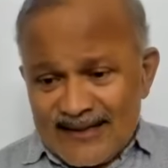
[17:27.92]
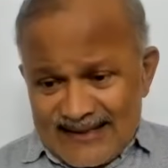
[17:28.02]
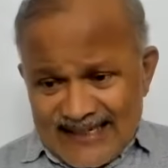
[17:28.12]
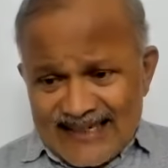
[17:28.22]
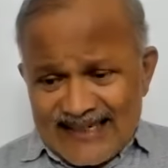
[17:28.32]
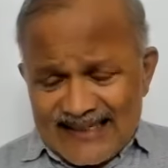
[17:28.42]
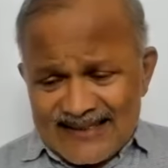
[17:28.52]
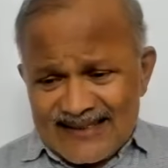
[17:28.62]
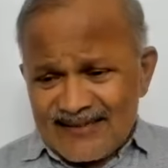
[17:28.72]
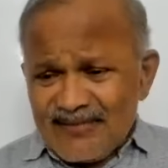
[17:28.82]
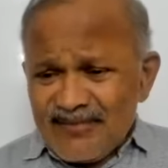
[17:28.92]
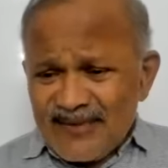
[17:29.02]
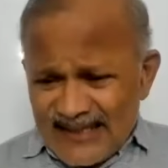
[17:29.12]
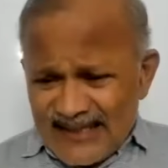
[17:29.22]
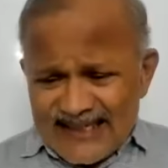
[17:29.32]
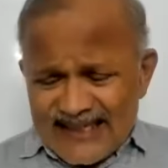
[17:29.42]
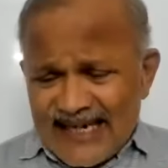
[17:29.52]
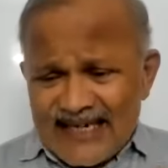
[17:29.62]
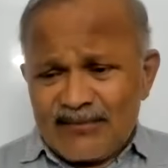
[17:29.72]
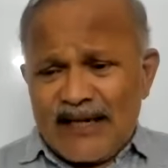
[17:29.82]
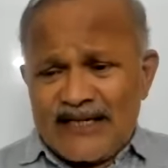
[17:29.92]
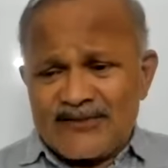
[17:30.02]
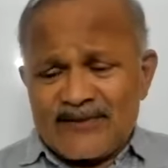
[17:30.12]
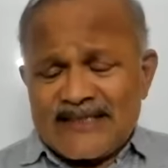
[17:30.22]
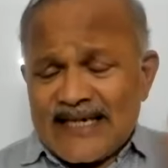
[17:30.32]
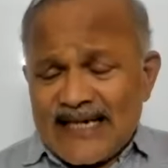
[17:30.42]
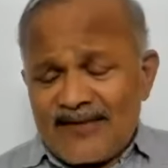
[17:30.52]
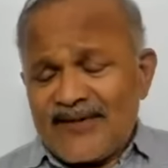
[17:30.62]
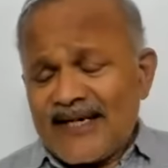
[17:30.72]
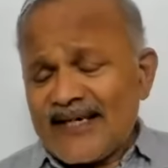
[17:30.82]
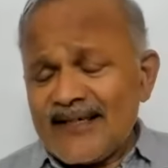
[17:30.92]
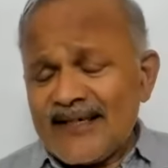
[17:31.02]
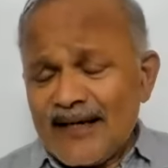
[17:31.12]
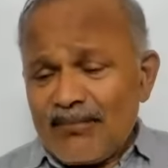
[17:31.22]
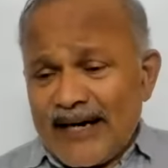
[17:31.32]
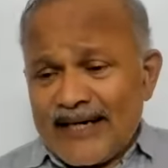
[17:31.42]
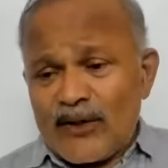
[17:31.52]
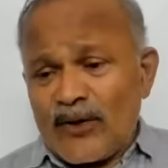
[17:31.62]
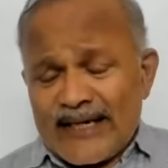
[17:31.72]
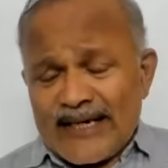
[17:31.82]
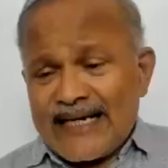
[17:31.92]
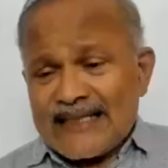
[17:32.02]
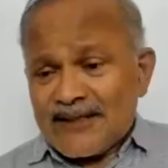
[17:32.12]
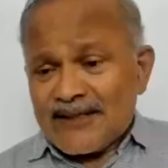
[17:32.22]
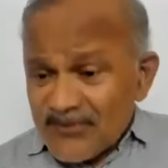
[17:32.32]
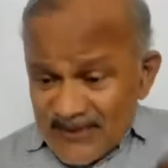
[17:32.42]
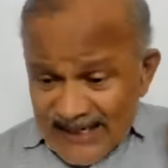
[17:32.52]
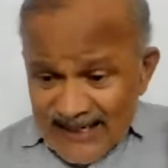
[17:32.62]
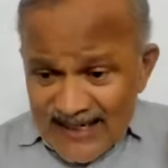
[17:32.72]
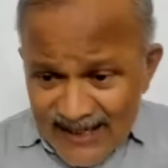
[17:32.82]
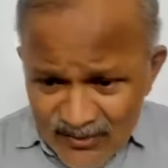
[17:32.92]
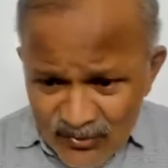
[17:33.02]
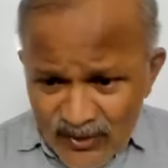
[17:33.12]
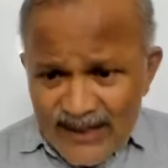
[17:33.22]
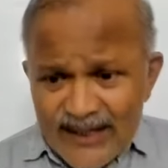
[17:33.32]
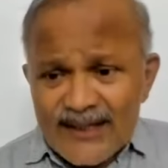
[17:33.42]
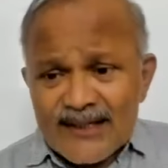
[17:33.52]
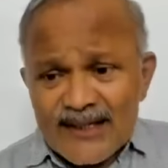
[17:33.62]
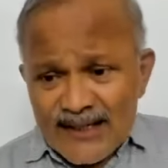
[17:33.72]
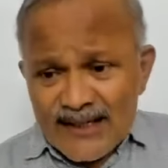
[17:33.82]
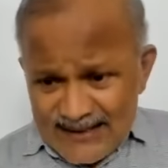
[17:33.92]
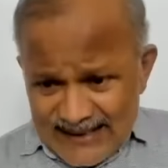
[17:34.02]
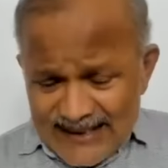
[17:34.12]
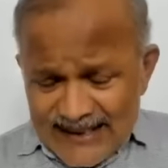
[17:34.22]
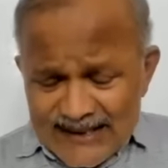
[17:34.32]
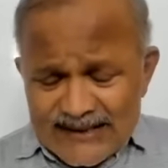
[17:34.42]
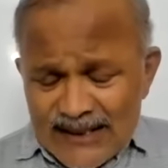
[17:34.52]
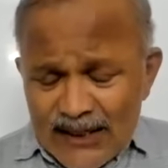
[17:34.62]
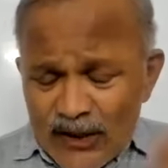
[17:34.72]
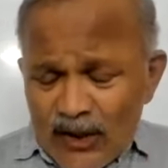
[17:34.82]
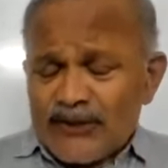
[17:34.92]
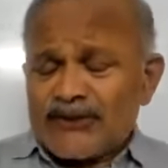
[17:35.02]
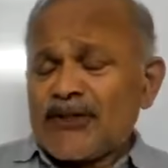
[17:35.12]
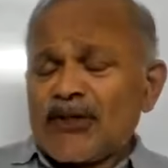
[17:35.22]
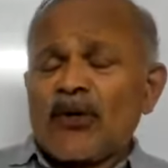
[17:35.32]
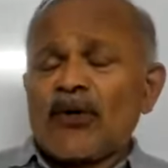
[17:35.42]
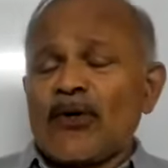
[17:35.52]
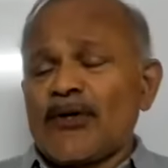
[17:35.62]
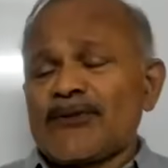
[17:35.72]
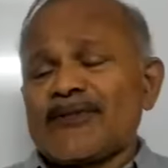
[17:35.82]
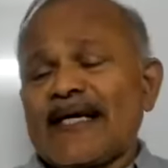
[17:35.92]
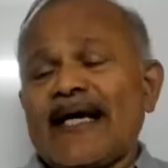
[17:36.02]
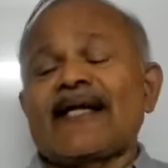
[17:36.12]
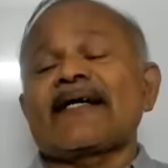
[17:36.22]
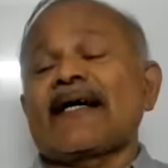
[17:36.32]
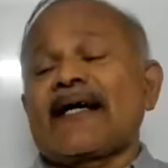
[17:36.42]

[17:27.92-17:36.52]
that is the other animals which are having microorganisms which can convert, that is cellulose into glucose, can